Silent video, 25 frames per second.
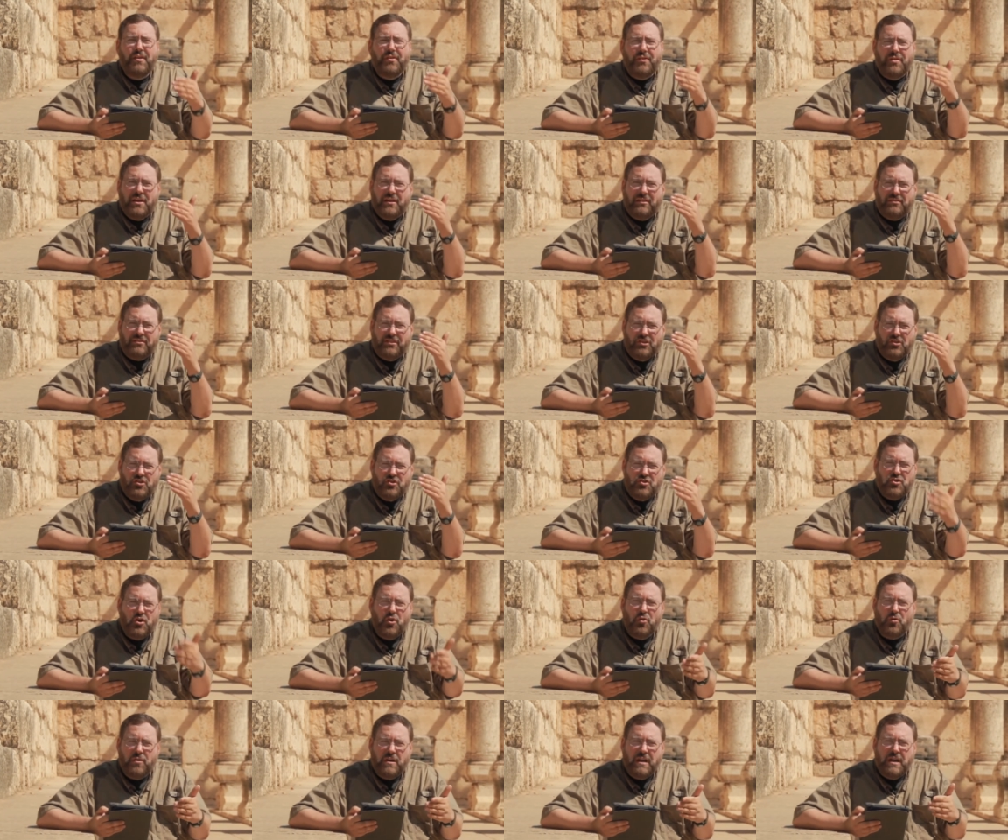the
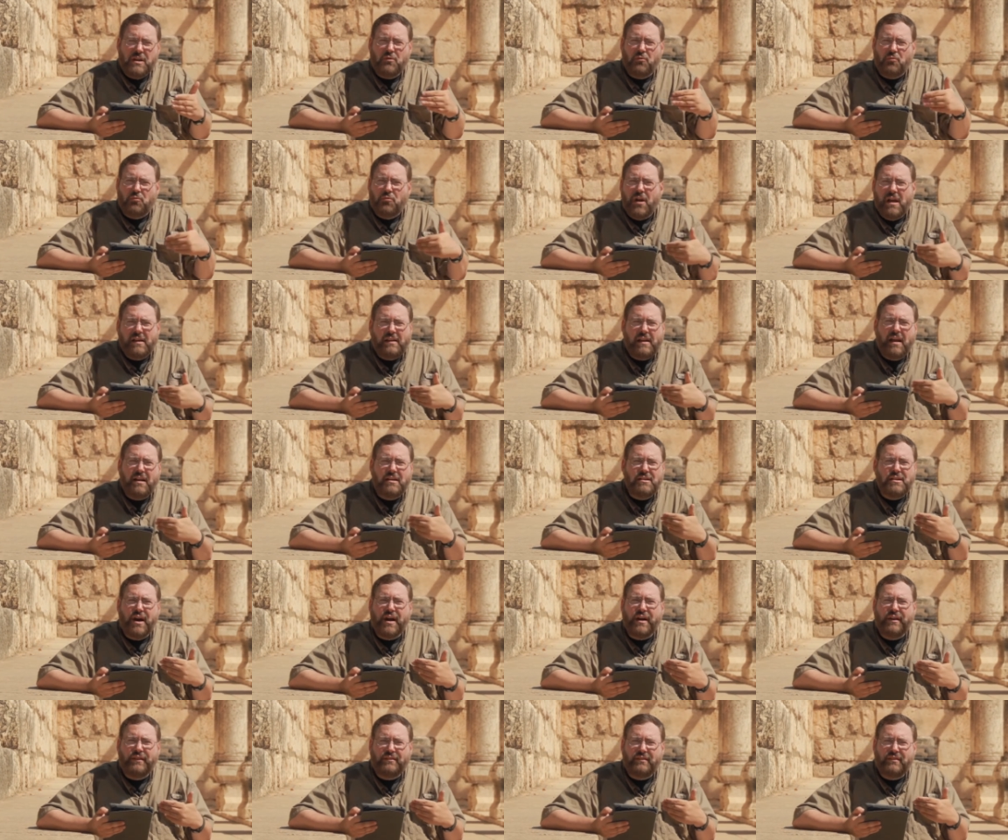centurion
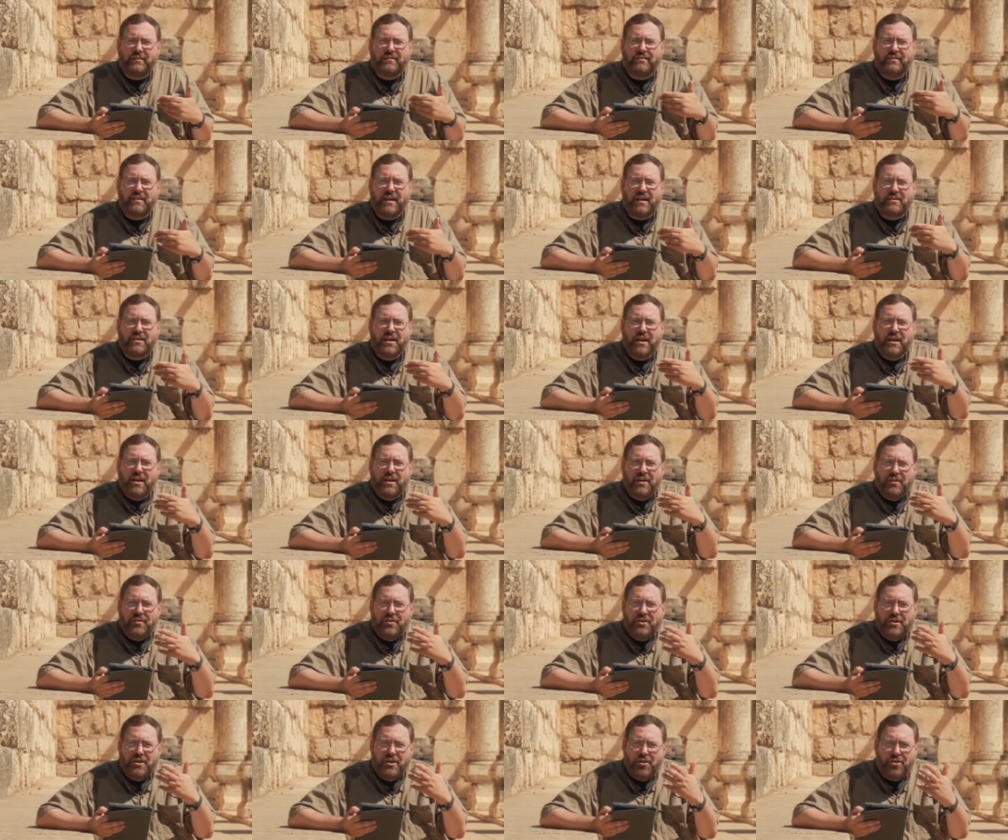recognizes that
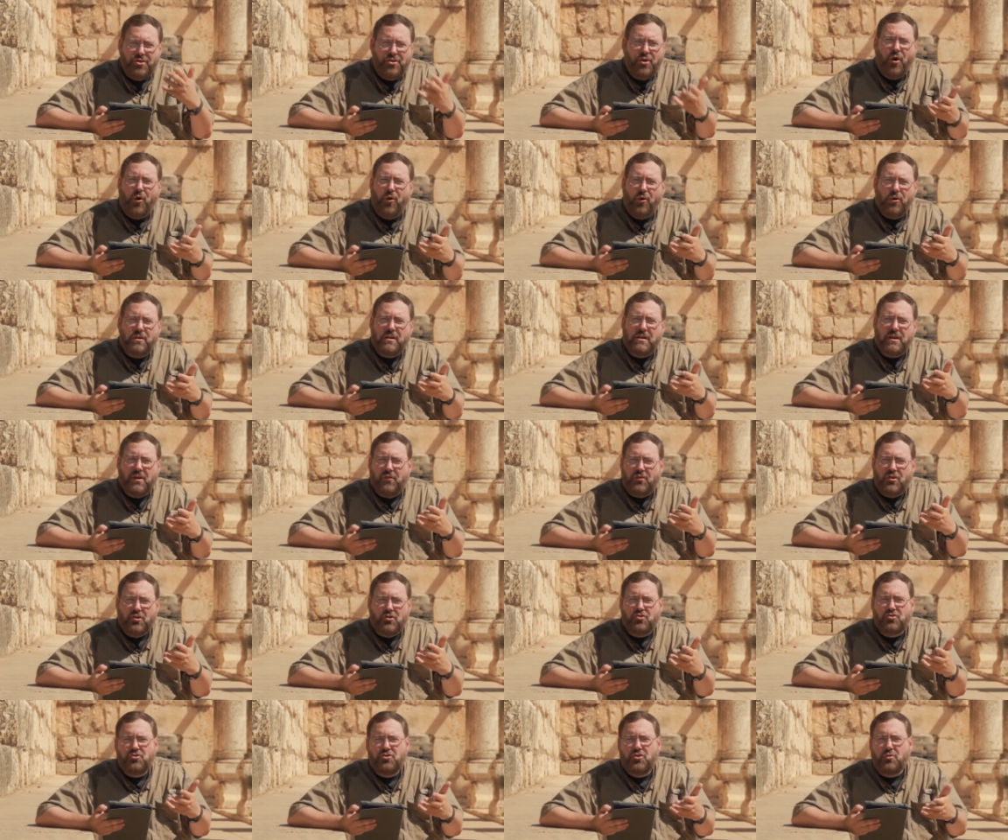the authority of
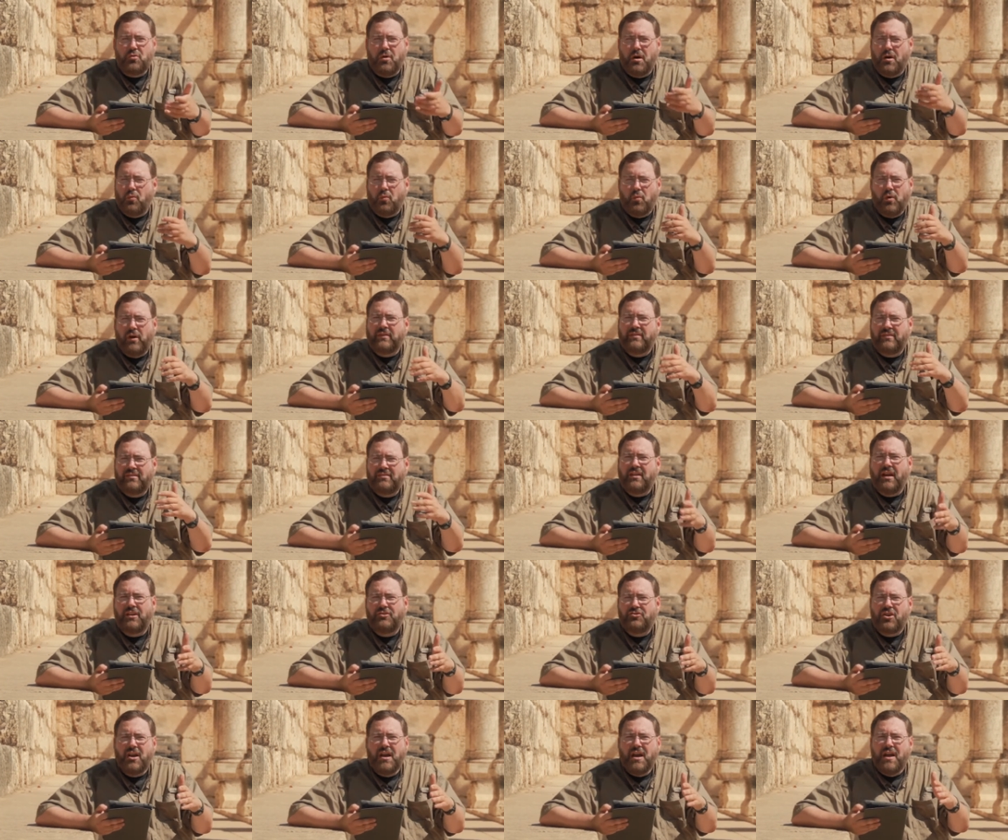Yeshua was
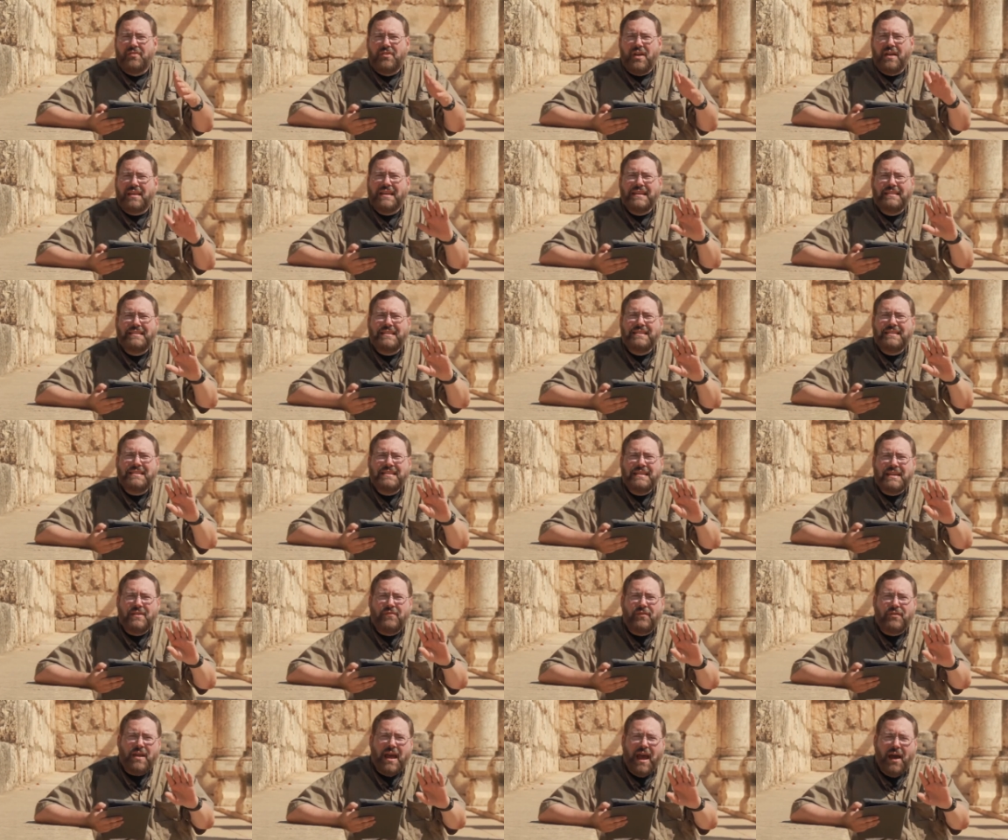such that he didn't
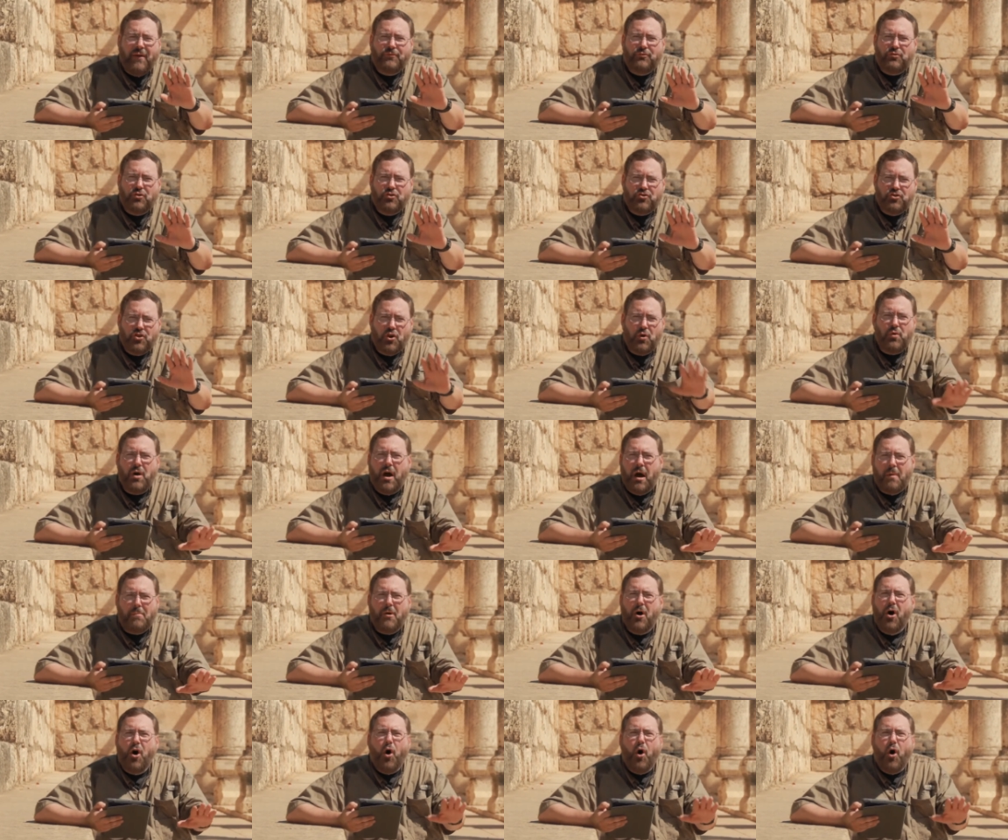even have to show up.